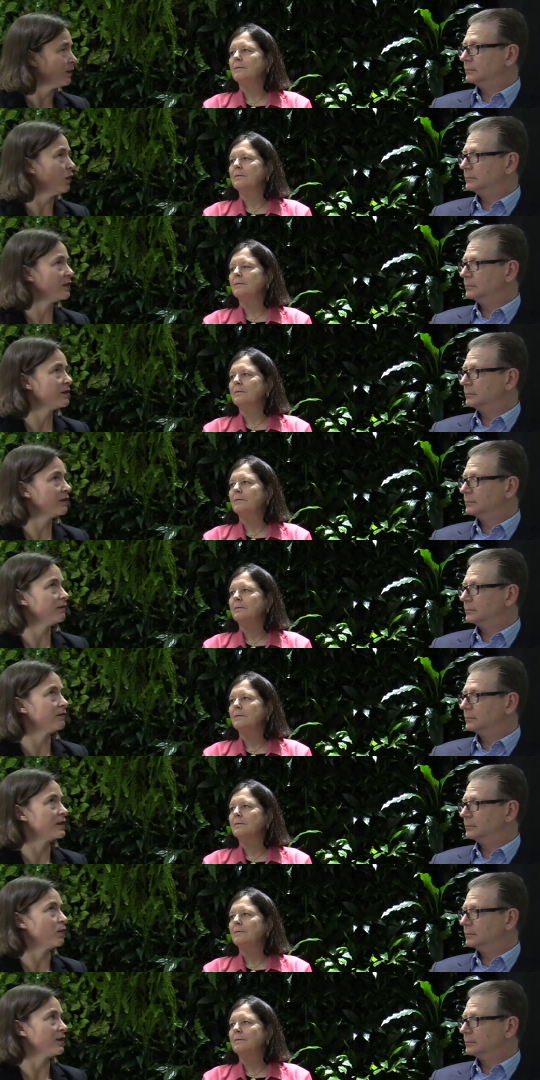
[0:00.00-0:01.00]
Speaker 1: what sort
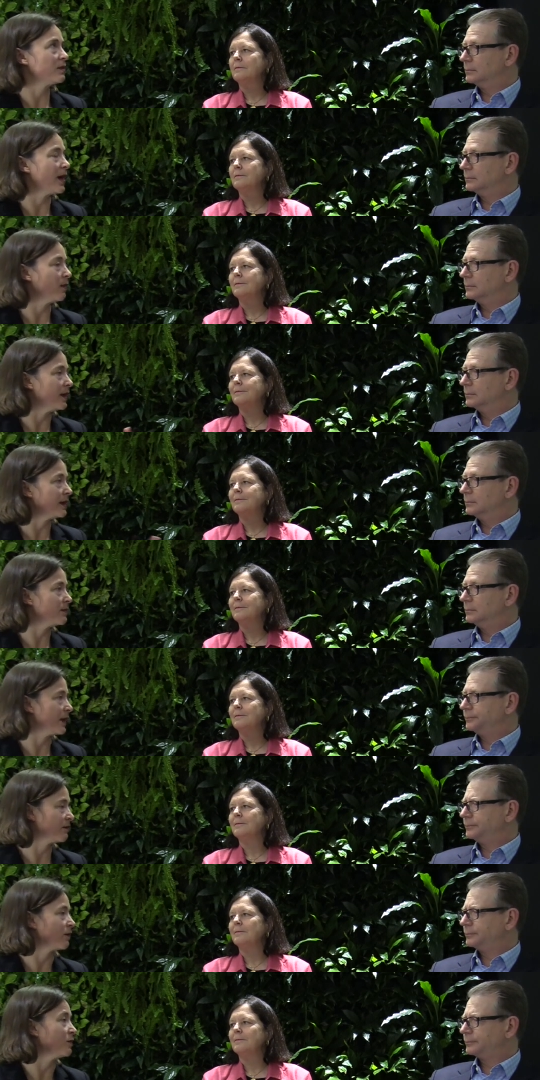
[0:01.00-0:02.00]
of response may we
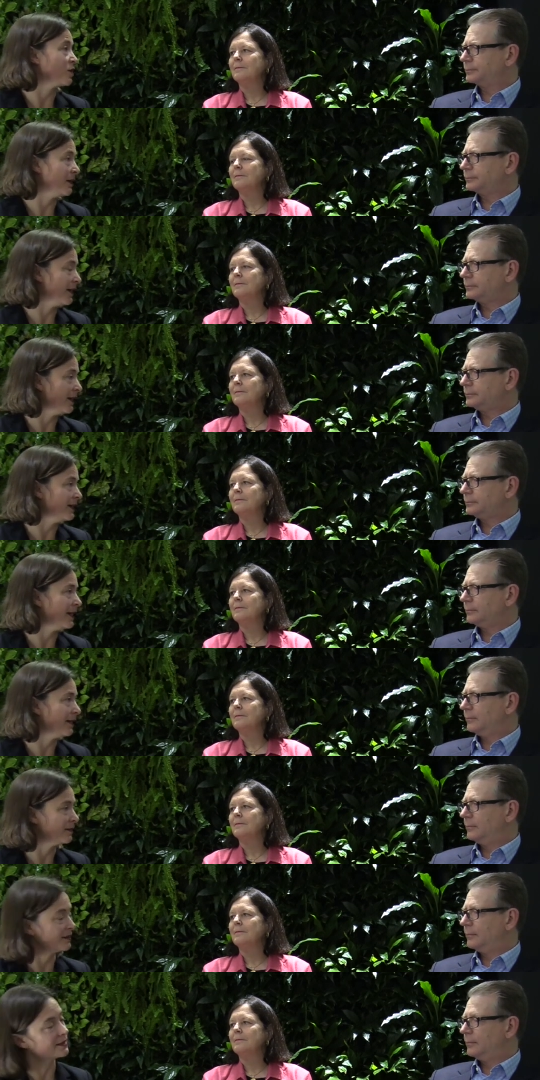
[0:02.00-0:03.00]
expect from Japan
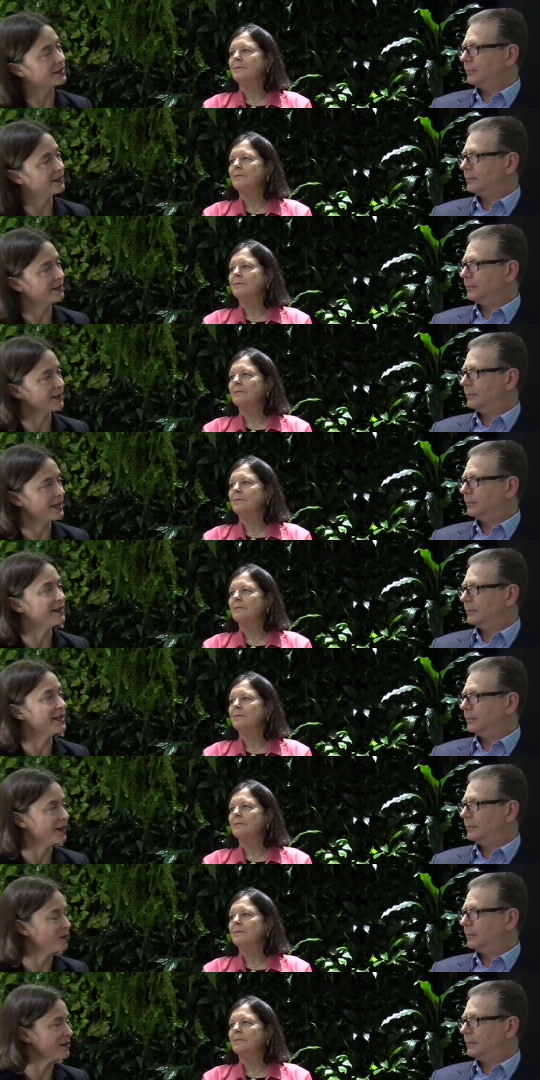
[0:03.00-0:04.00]
and, uh, and
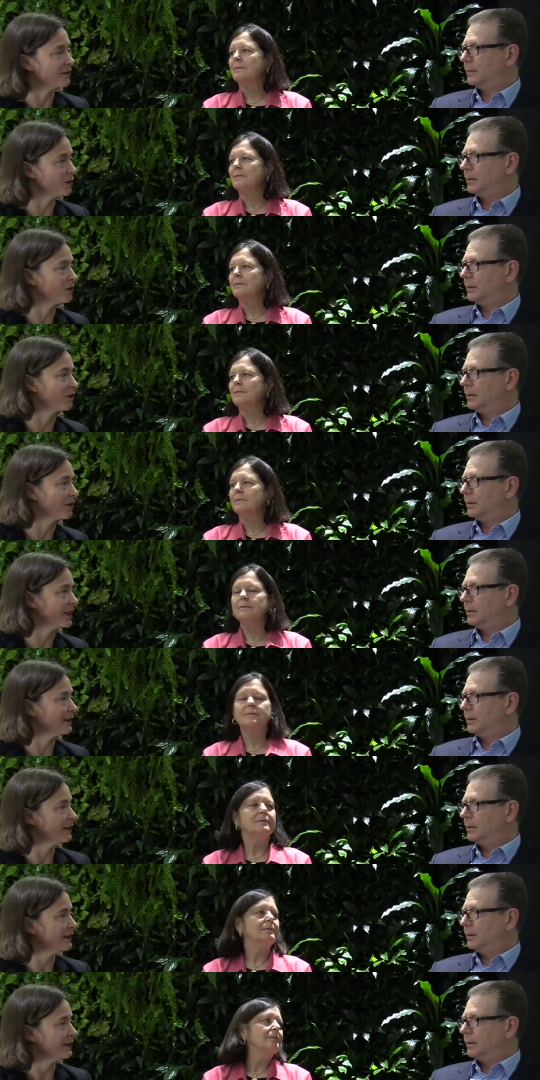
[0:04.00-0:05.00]
the neighbours of North Korea?
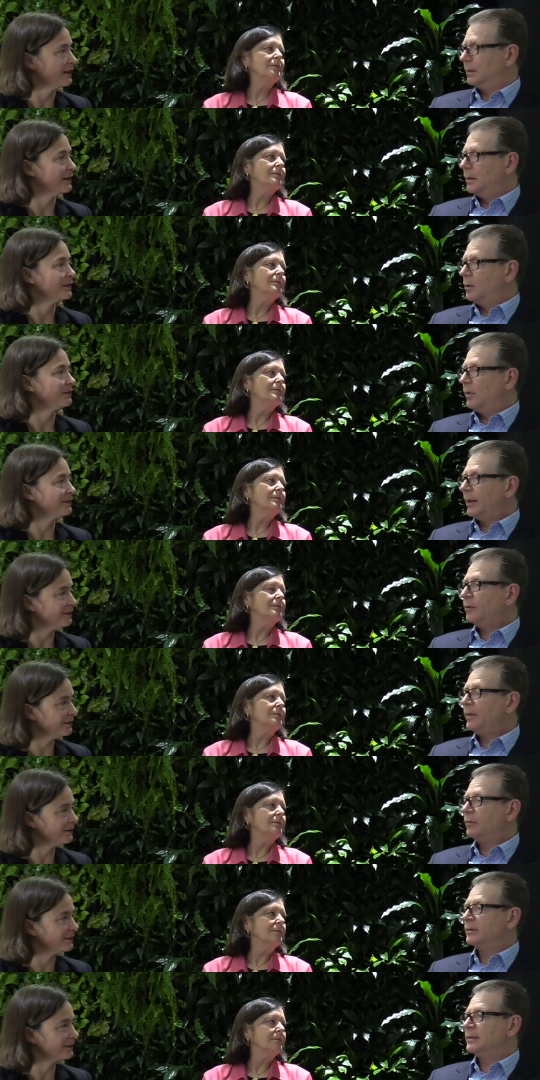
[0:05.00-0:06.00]
Speaker 2: Well, I
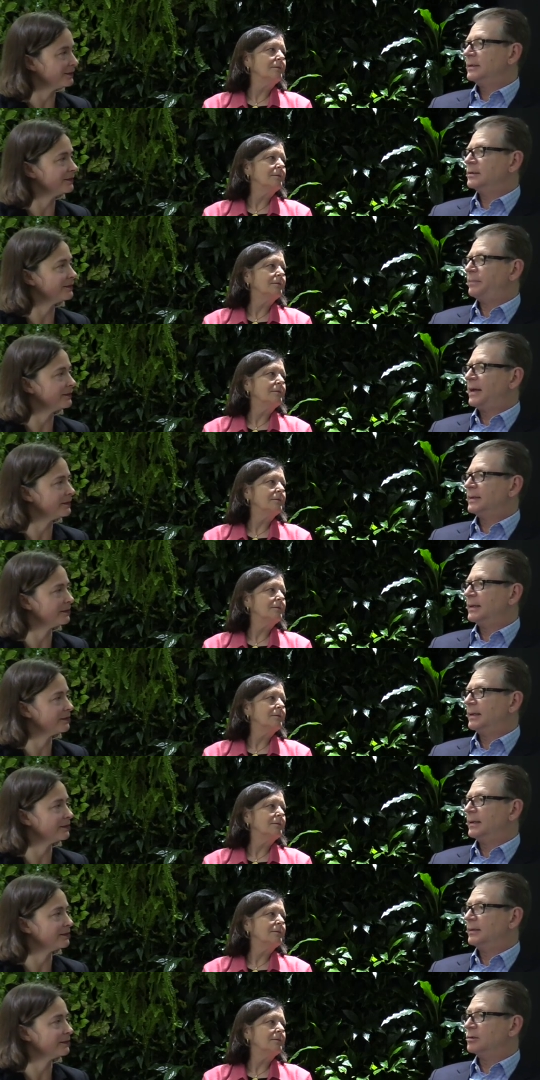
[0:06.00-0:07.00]
don't think we'll see Japan
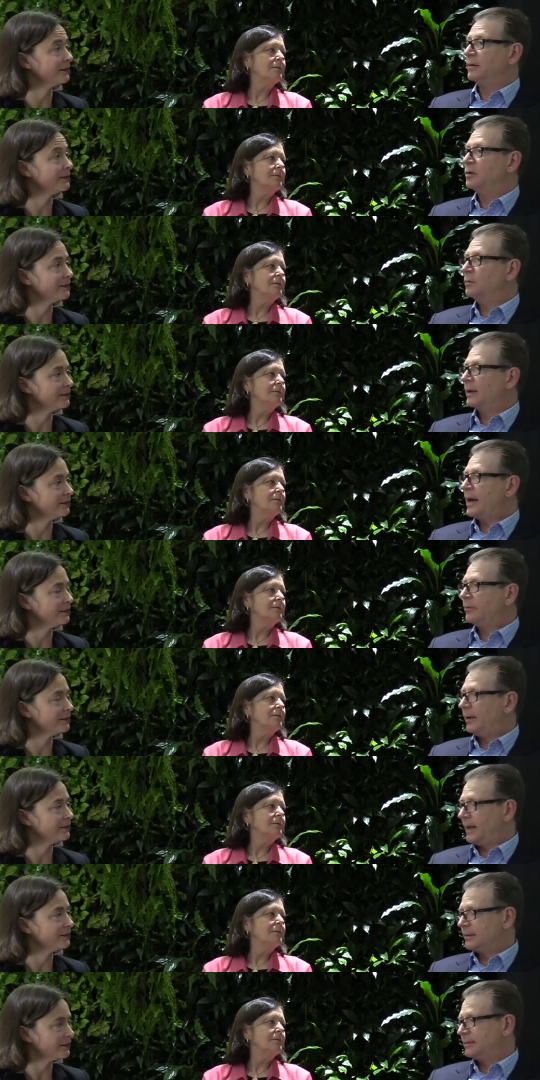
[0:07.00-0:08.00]
taking any sort of
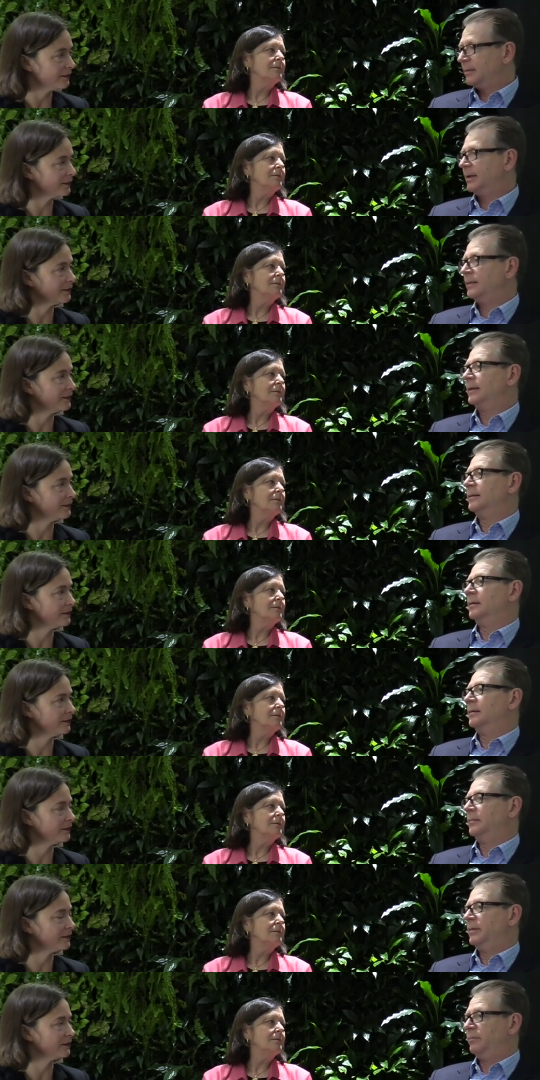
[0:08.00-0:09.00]
unilateral action, but I think they're
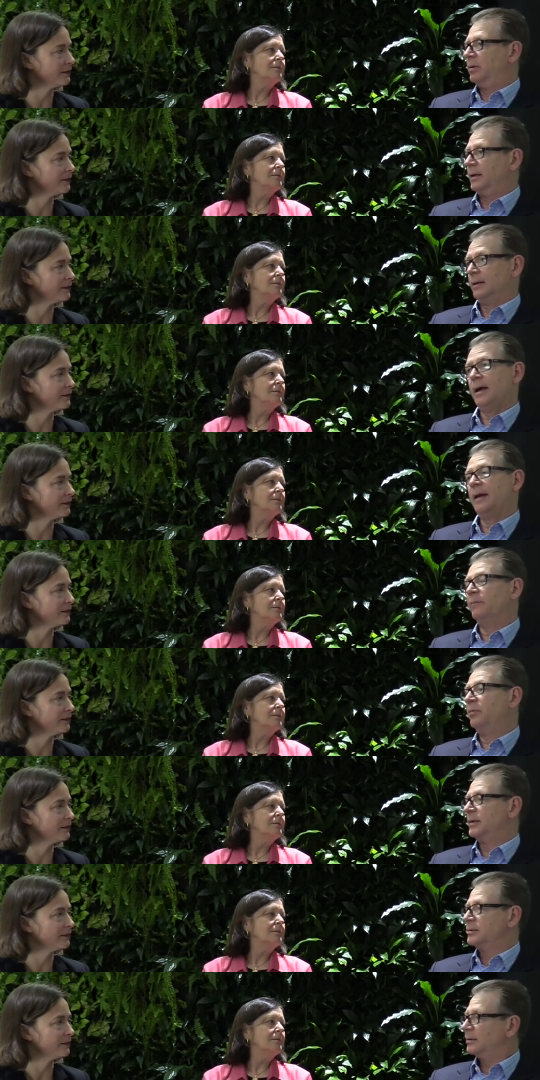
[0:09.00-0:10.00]
going to be putting a lot
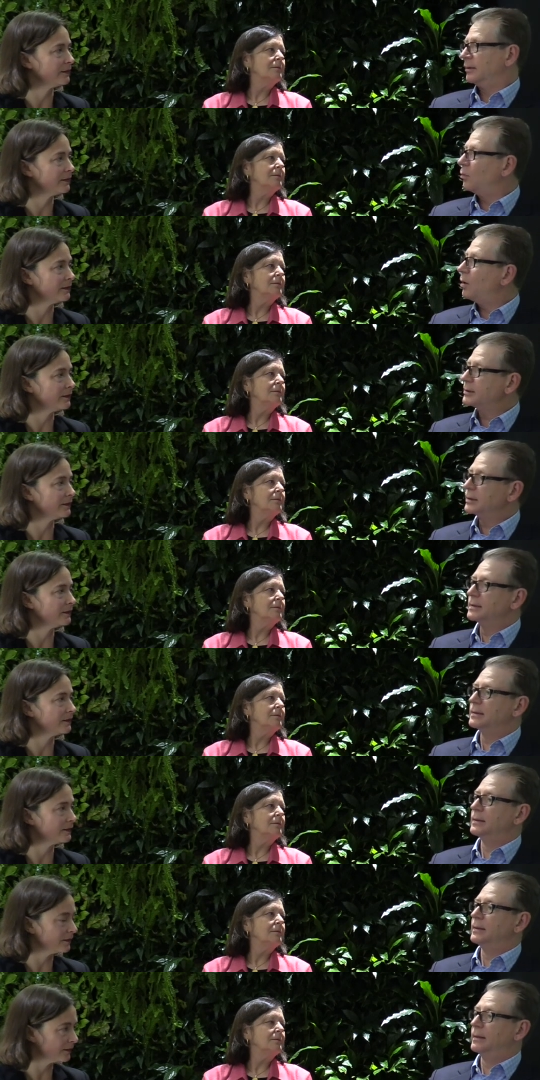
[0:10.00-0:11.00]
of pressure on
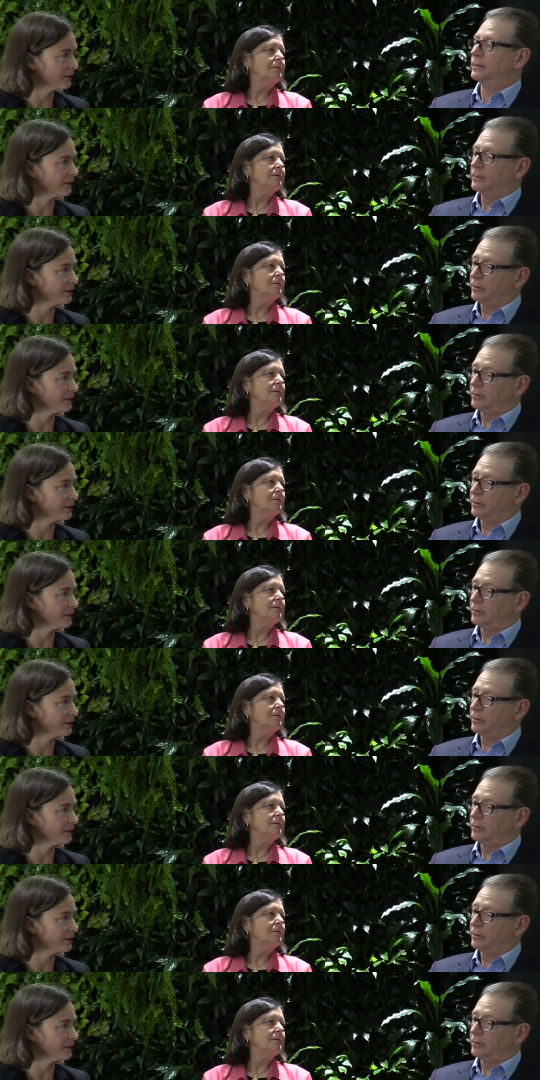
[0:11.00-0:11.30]
Washington and